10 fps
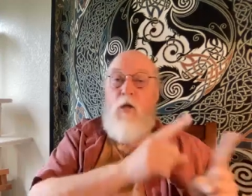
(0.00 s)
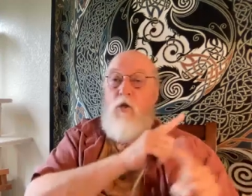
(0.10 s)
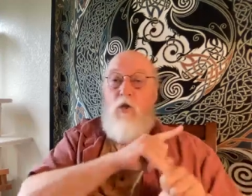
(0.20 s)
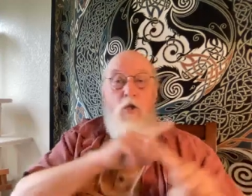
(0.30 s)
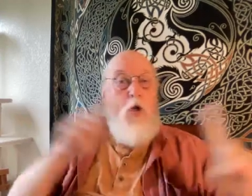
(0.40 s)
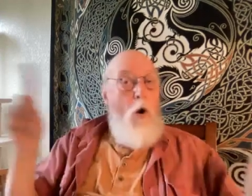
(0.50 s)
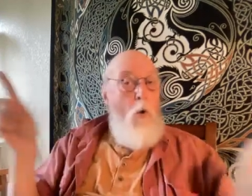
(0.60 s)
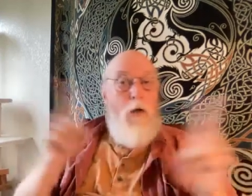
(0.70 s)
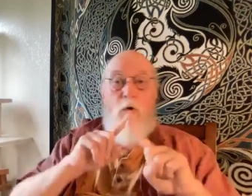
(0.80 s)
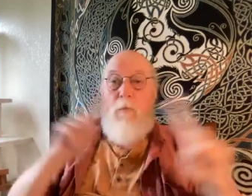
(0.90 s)
No
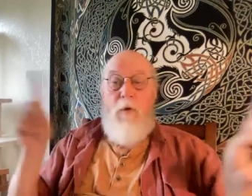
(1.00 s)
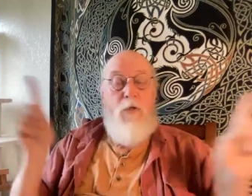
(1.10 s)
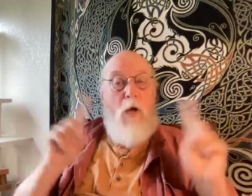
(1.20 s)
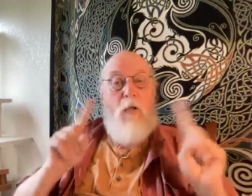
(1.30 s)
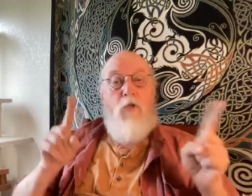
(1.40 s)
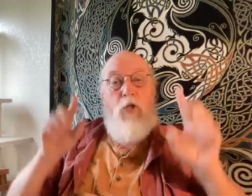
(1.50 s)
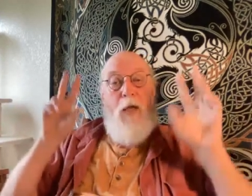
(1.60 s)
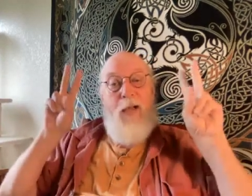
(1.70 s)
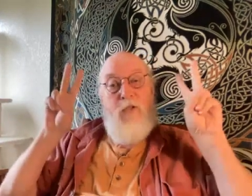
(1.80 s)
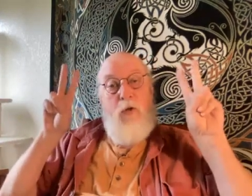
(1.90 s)
other pathology
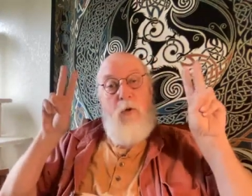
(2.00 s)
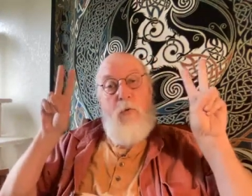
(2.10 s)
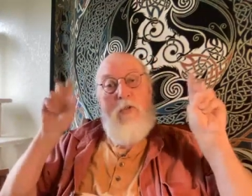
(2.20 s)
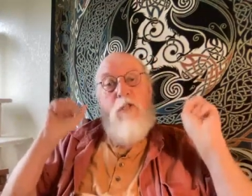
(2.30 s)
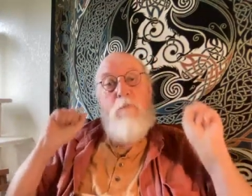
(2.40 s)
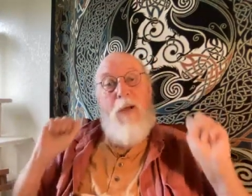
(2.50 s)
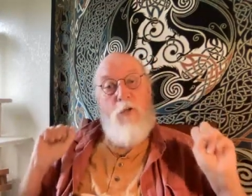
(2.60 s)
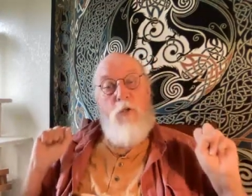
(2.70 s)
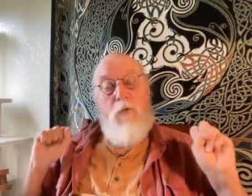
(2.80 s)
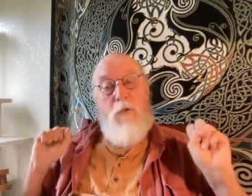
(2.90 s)
has their own
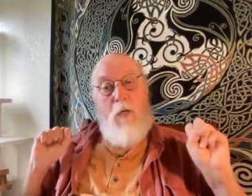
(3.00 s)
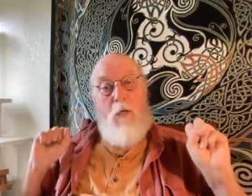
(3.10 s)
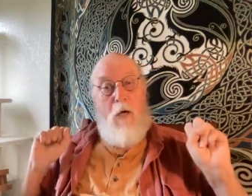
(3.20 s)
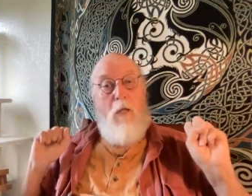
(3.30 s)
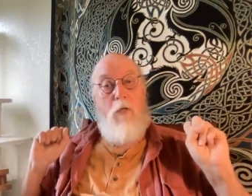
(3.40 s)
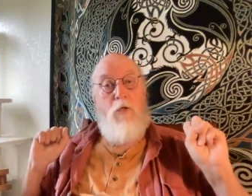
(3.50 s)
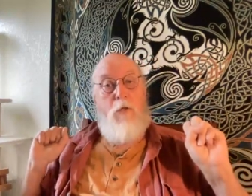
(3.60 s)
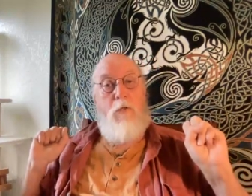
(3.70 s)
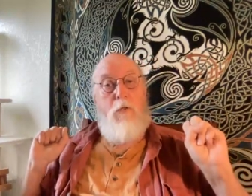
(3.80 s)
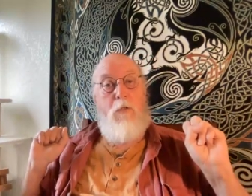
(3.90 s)
special
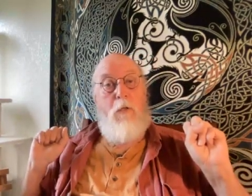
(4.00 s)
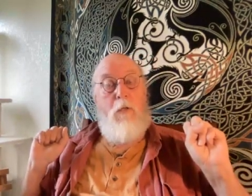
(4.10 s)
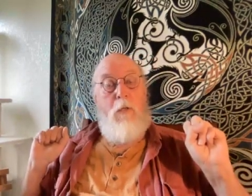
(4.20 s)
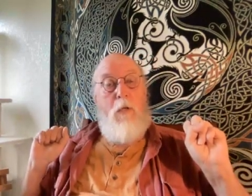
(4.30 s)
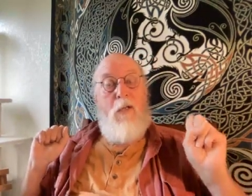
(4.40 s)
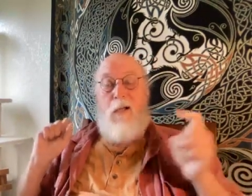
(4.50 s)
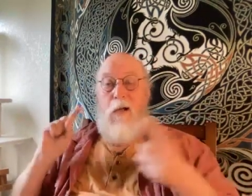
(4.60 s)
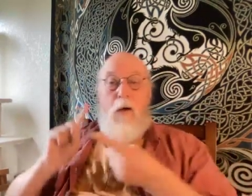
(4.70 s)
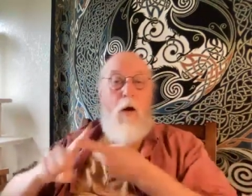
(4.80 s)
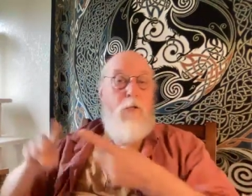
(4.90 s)
psychologists.
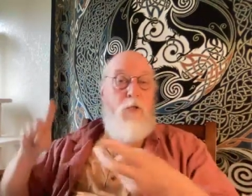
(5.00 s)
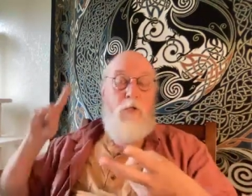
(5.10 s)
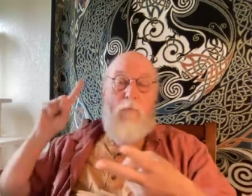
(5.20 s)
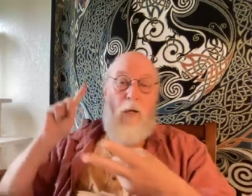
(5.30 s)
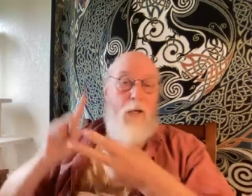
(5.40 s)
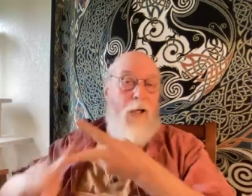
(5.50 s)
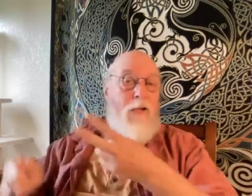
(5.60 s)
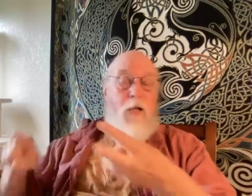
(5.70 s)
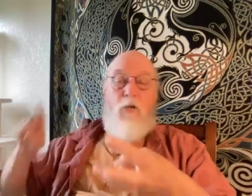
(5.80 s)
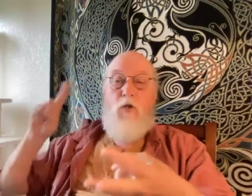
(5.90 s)
Not autism, not
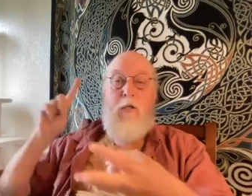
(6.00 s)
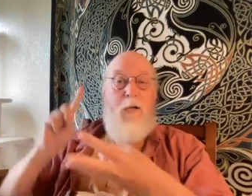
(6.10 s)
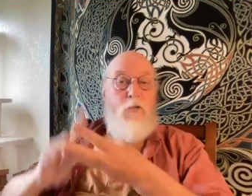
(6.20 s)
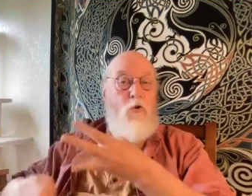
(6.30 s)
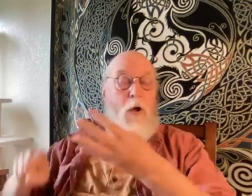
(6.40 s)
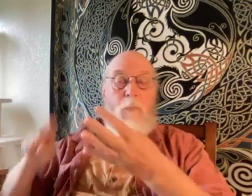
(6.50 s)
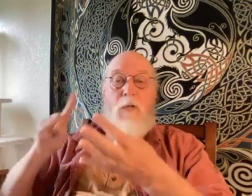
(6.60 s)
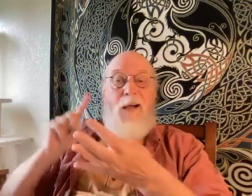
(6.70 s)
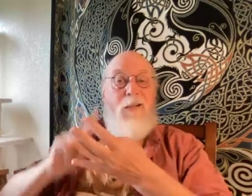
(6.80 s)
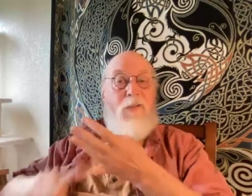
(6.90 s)
ADHD, not trauma,
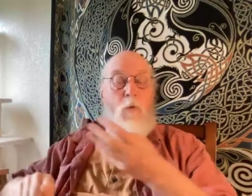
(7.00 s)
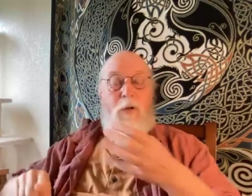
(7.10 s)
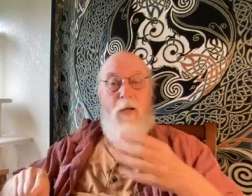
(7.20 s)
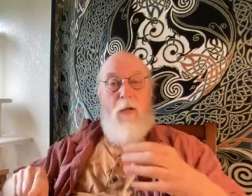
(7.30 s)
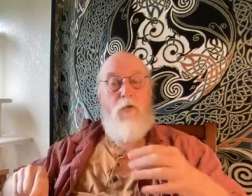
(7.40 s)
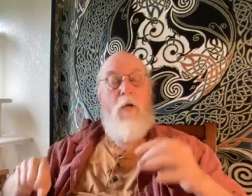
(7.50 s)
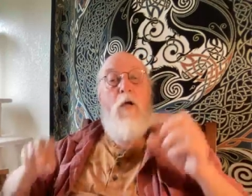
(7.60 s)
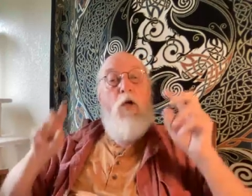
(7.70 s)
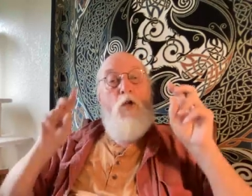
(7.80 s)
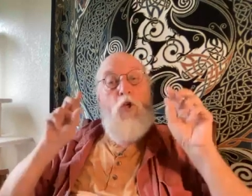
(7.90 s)
not nobody else.
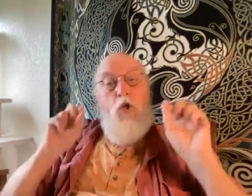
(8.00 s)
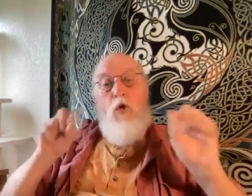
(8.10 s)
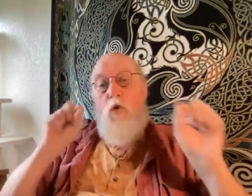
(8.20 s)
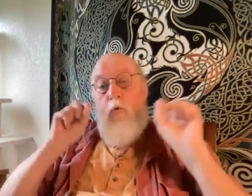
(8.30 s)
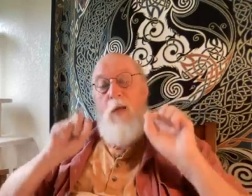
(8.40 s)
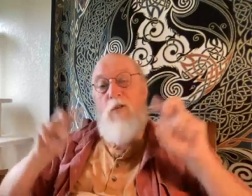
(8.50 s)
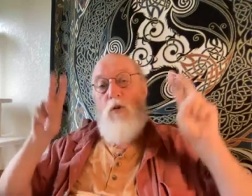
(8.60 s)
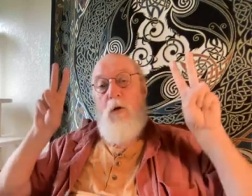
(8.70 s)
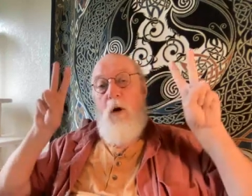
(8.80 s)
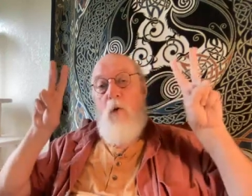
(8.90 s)
You get
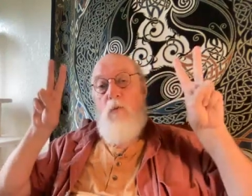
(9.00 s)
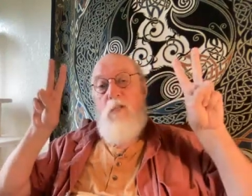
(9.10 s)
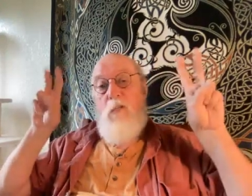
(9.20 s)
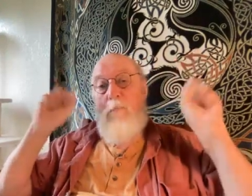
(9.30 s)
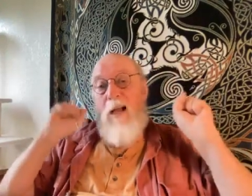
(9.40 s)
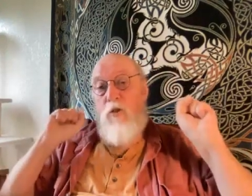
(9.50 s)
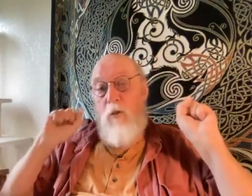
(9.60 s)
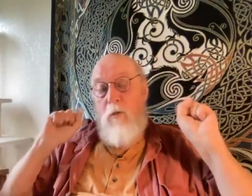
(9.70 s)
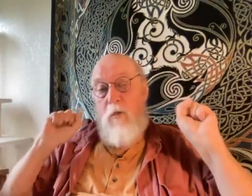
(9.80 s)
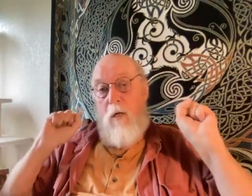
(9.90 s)
your own
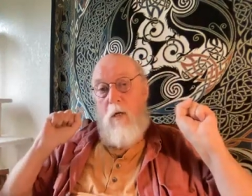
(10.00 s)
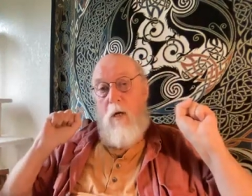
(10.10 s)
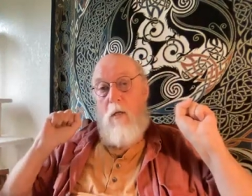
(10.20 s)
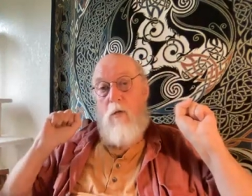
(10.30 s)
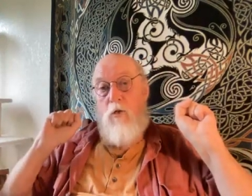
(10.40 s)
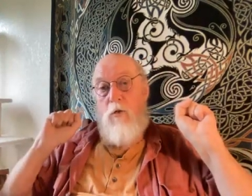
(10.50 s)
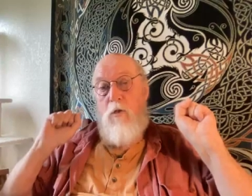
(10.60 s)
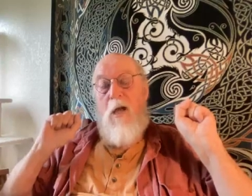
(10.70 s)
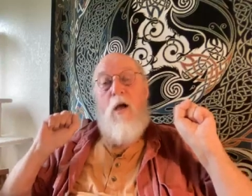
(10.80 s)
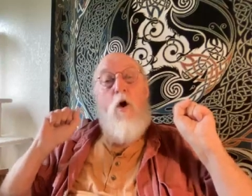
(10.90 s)
special psychologist
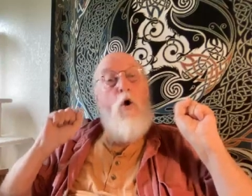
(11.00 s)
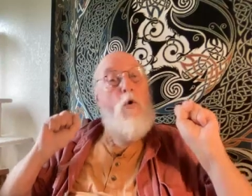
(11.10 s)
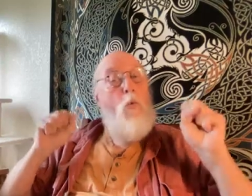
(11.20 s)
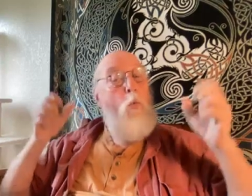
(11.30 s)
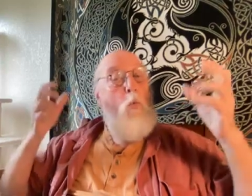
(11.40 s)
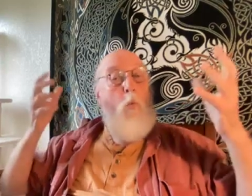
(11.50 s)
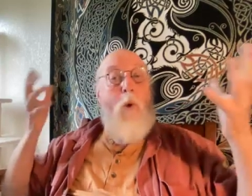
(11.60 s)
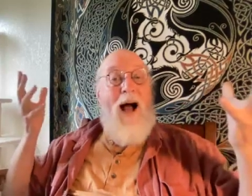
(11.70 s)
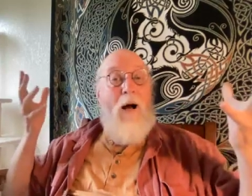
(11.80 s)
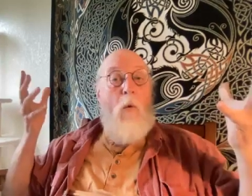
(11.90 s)
who,
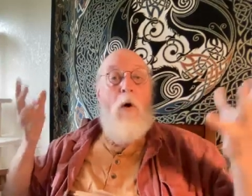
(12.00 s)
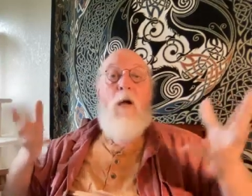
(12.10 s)
wow,